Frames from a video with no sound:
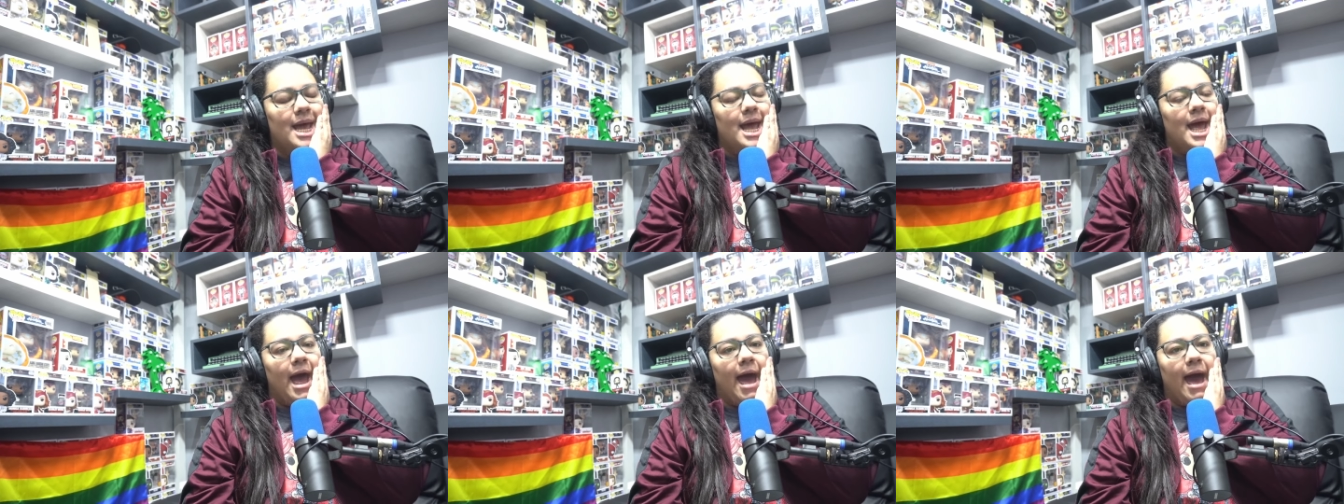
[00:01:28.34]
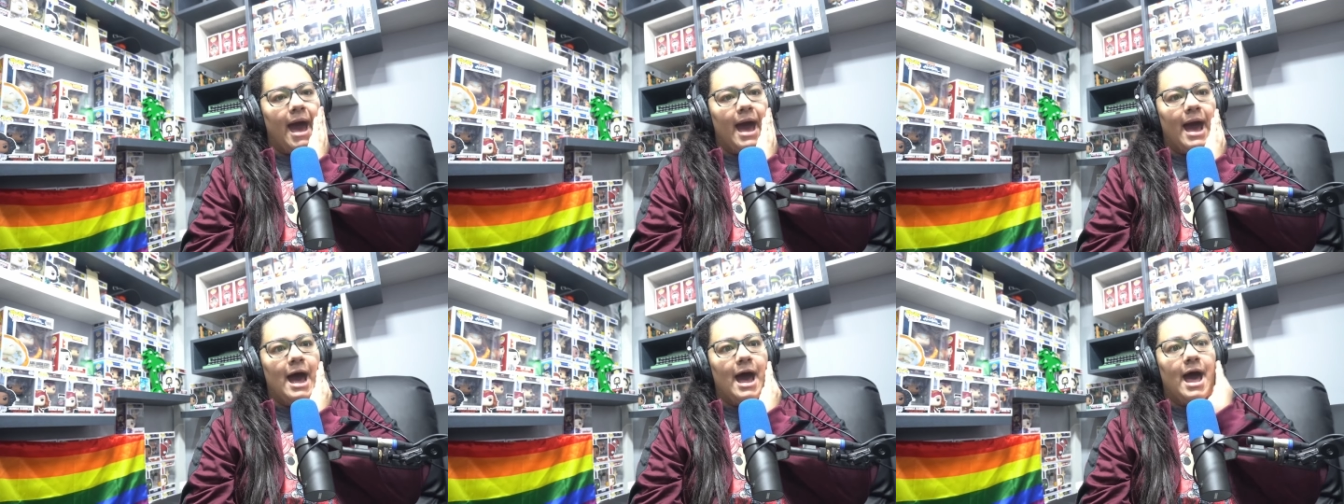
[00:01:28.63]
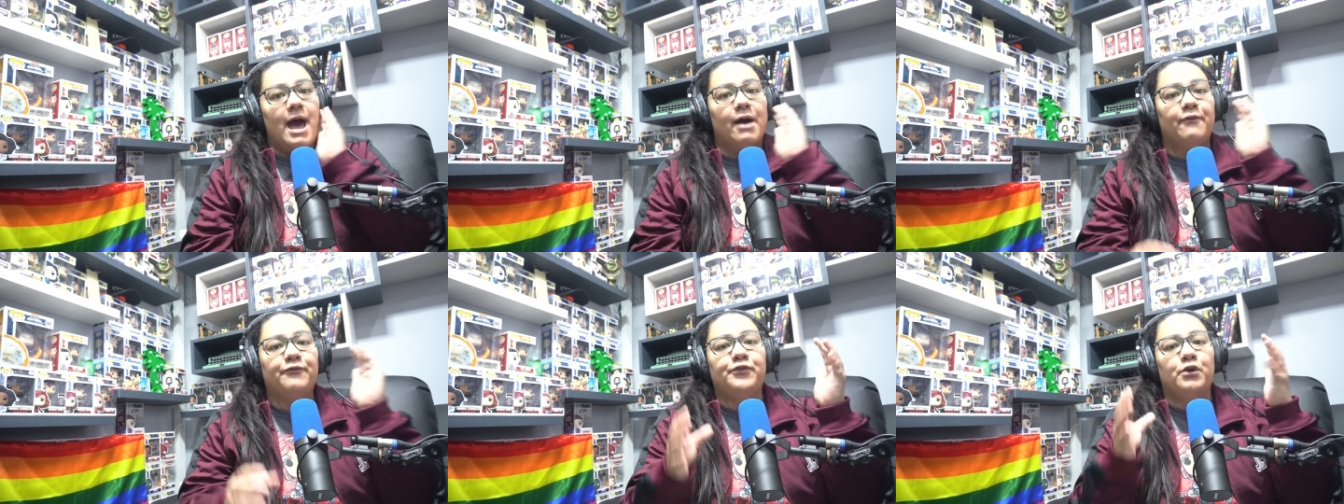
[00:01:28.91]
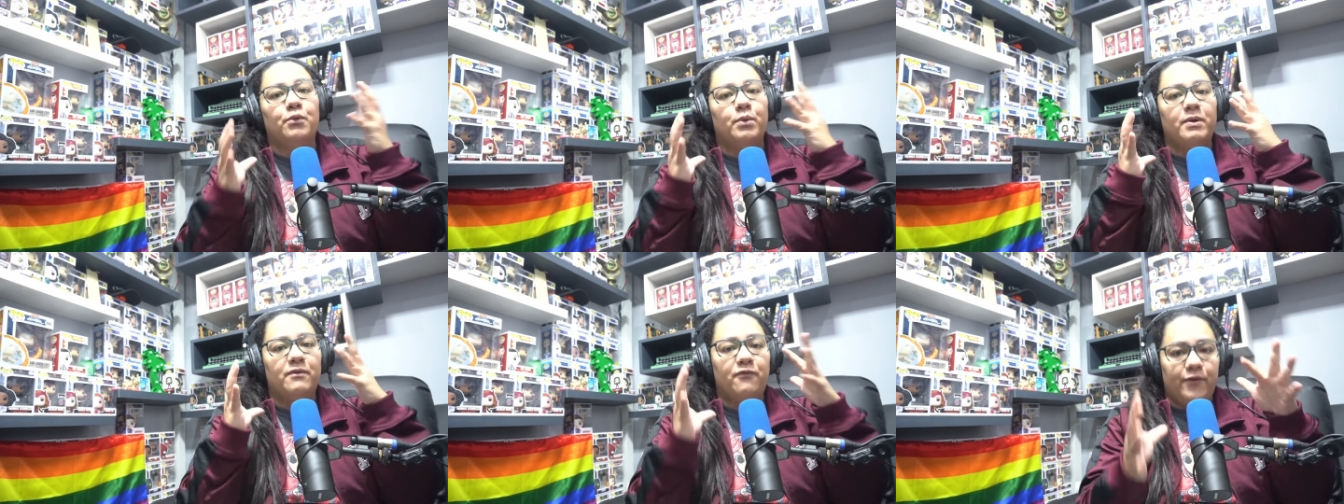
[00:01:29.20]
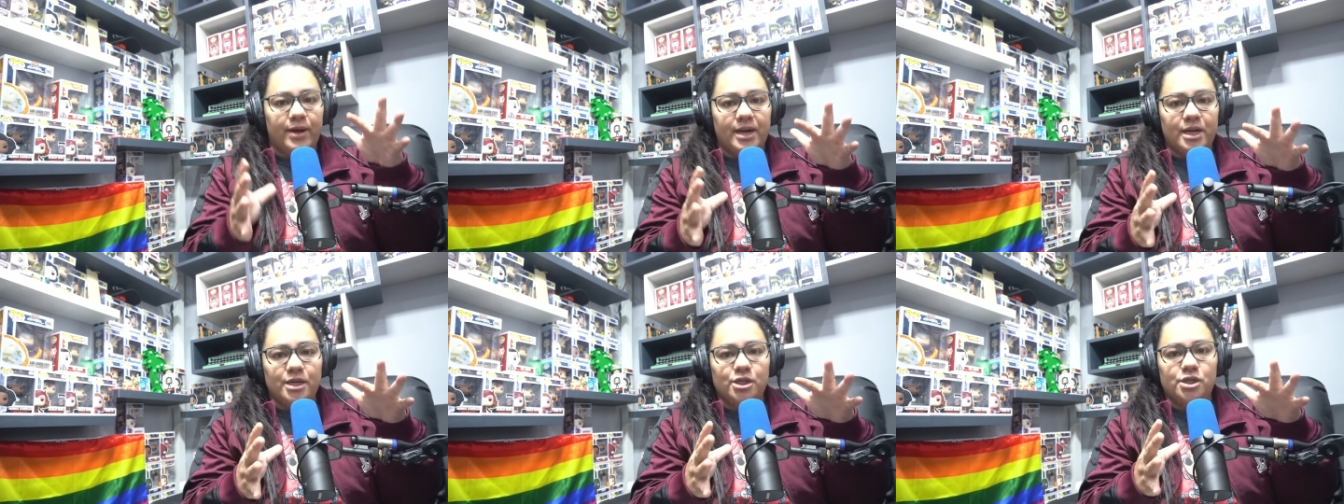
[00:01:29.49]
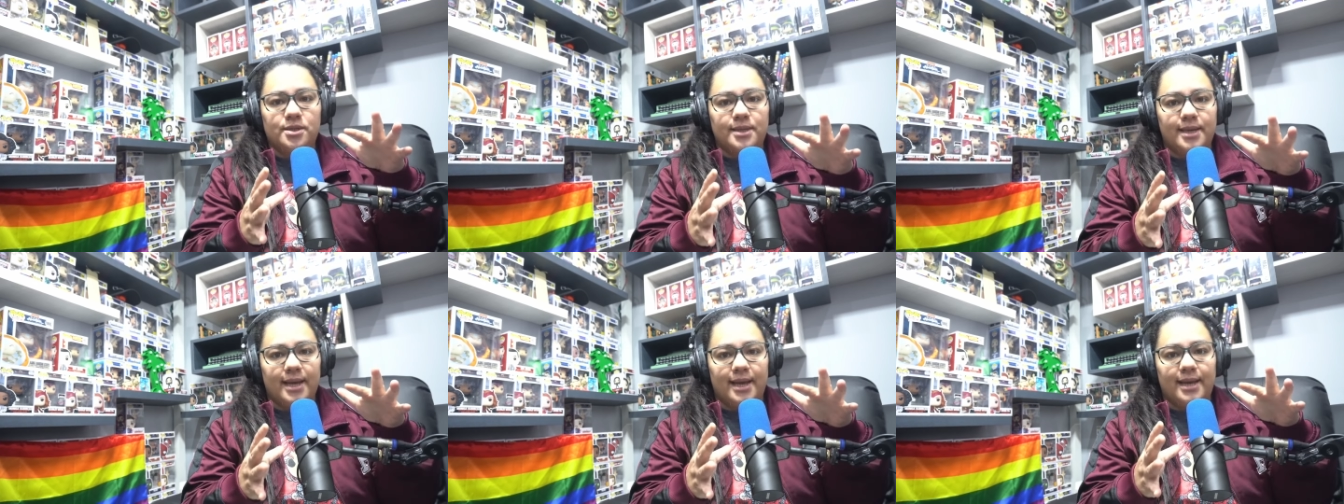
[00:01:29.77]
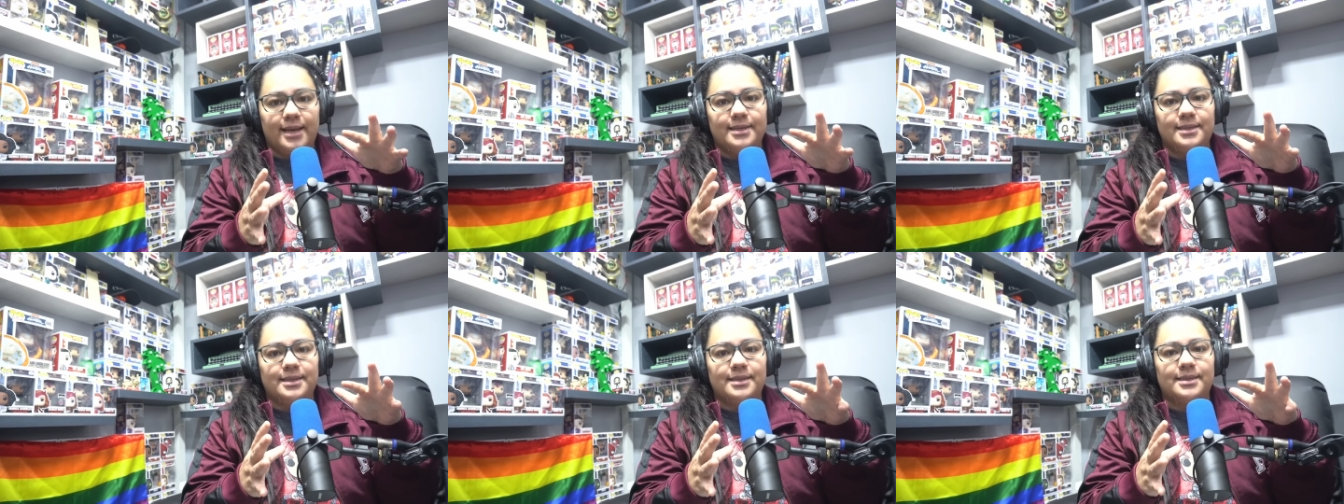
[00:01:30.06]
Uh, after we finish
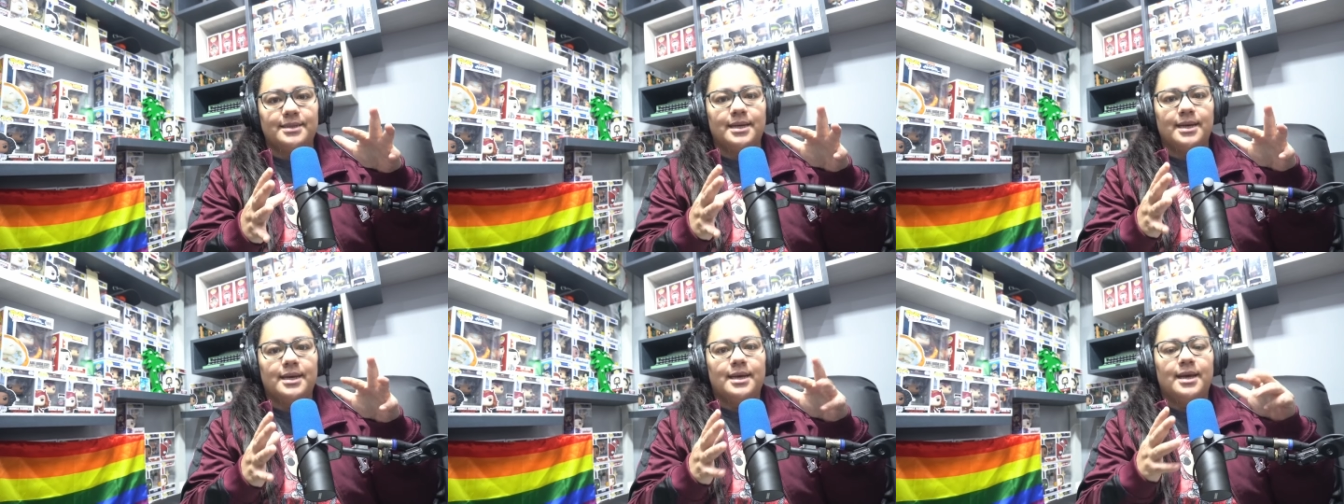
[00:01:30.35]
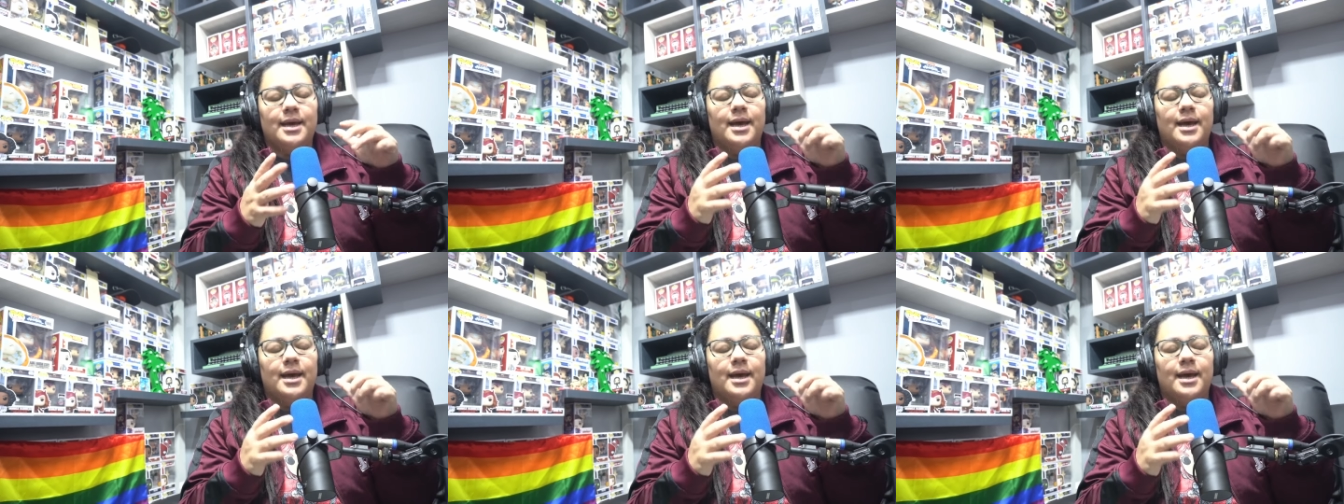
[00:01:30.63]
this,